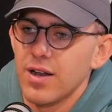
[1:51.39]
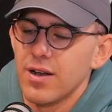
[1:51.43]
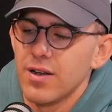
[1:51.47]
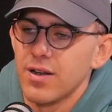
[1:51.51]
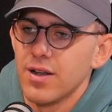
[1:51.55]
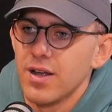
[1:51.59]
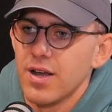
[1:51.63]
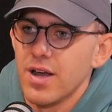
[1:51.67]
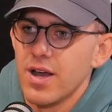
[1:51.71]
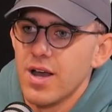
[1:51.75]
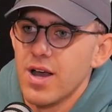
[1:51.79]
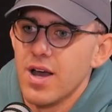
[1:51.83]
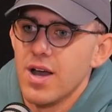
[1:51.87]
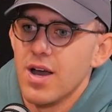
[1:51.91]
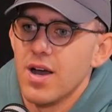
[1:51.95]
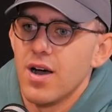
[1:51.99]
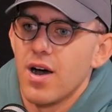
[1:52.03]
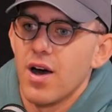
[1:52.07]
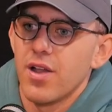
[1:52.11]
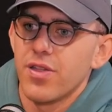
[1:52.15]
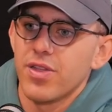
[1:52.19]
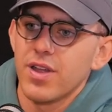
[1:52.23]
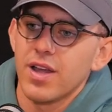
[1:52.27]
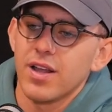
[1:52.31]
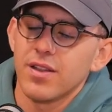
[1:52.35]
And
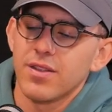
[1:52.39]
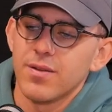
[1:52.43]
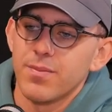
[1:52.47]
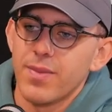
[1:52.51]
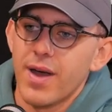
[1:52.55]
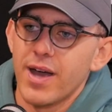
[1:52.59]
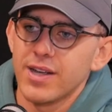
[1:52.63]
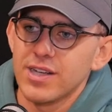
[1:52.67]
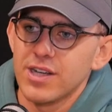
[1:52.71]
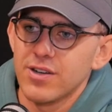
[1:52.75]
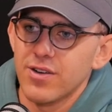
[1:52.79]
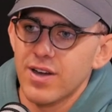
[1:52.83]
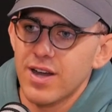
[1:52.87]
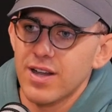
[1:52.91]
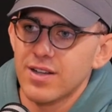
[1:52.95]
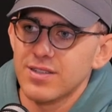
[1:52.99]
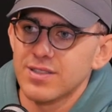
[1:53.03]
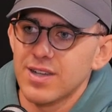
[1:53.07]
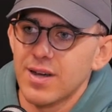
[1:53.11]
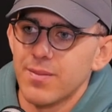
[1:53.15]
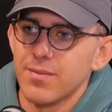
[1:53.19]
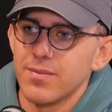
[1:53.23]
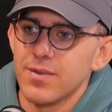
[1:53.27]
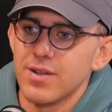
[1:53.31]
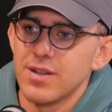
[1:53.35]
I think the baggy green is
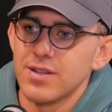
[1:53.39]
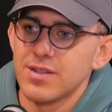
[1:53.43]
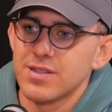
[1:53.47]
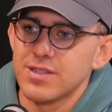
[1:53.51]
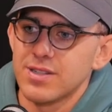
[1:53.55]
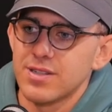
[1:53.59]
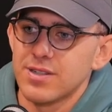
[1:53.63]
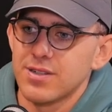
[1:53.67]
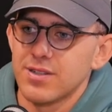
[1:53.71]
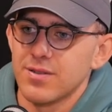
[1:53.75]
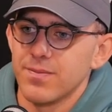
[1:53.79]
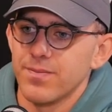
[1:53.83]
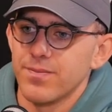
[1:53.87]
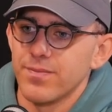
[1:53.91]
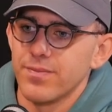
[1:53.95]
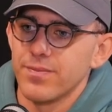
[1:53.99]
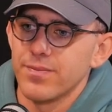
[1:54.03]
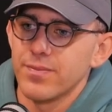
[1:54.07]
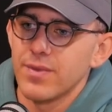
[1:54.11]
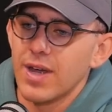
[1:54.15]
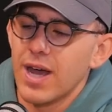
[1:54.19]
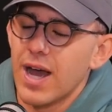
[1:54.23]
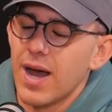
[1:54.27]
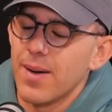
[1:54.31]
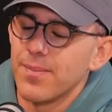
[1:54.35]
something that's
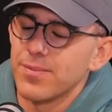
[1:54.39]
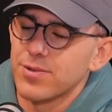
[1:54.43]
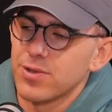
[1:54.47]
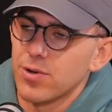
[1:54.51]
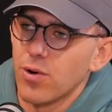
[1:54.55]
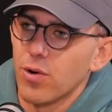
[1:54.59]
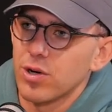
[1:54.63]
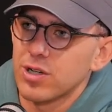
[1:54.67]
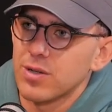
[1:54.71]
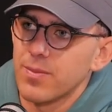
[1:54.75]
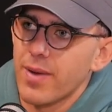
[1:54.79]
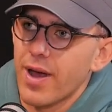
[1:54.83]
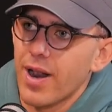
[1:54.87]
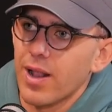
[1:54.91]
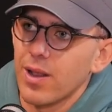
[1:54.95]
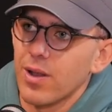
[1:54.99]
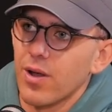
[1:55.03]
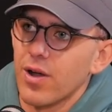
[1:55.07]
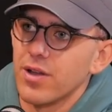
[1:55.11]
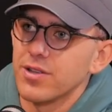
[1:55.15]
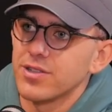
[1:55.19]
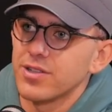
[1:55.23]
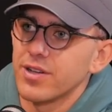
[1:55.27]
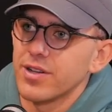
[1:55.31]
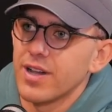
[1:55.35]
talked about a lot.